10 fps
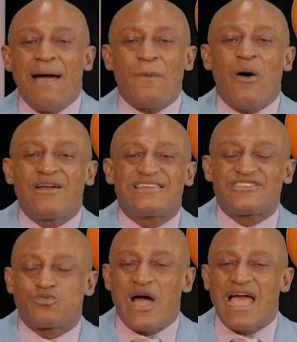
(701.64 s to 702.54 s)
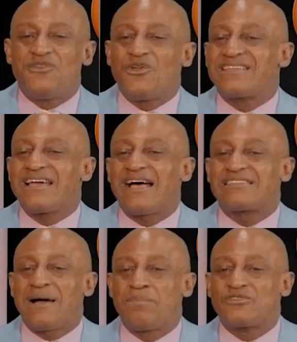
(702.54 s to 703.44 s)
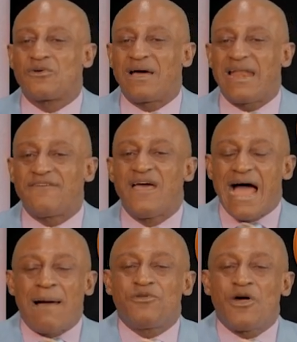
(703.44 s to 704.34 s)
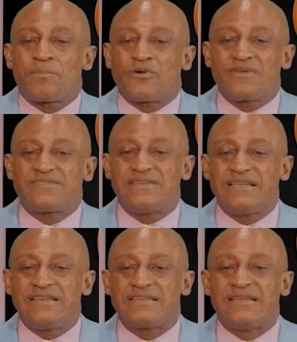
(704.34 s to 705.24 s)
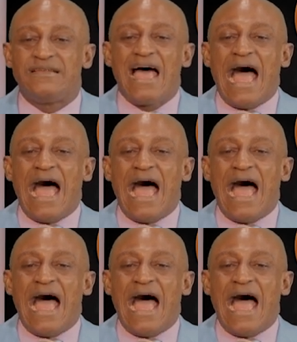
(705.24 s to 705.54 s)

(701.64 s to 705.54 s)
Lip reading: all this while nothing has happened to my life. I'm not producing anything."